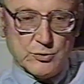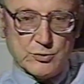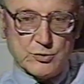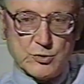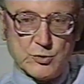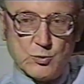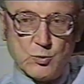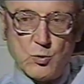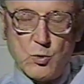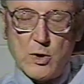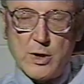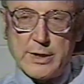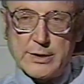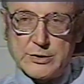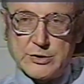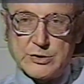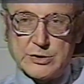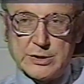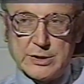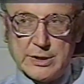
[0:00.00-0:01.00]
to
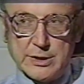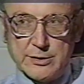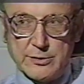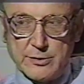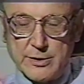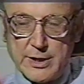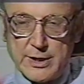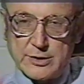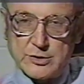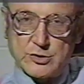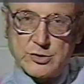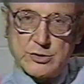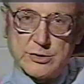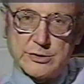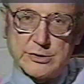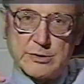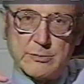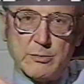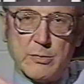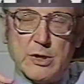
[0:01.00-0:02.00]
watch the
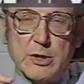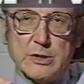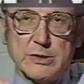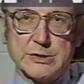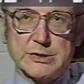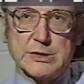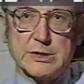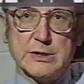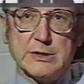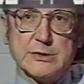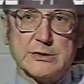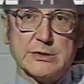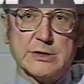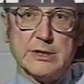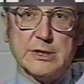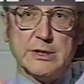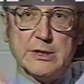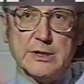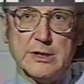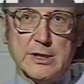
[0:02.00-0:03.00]
interactions among cells
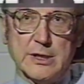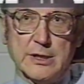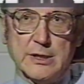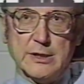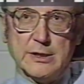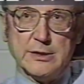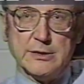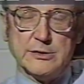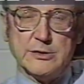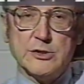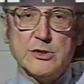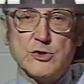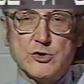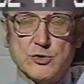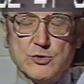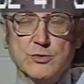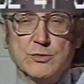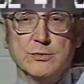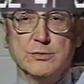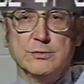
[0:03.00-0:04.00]
in a tissue.